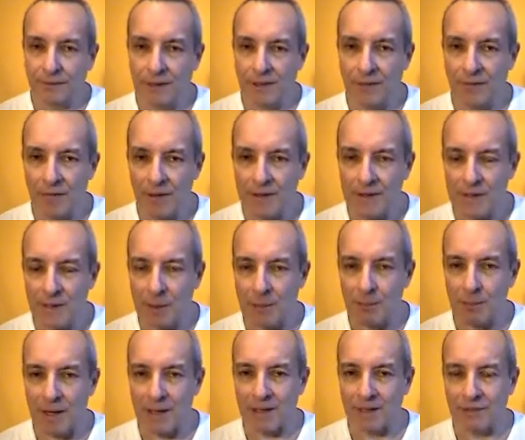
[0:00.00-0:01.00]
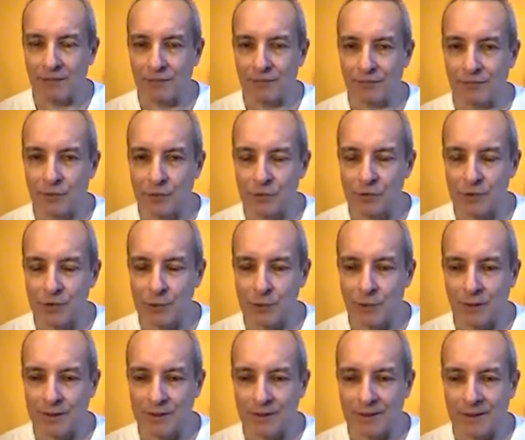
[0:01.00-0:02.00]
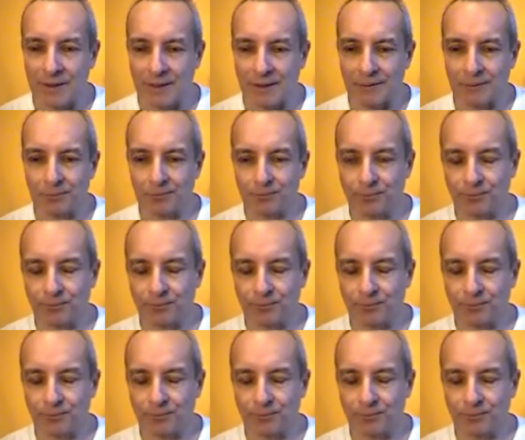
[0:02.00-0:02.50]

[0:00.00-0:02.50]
and things come back into focus once again.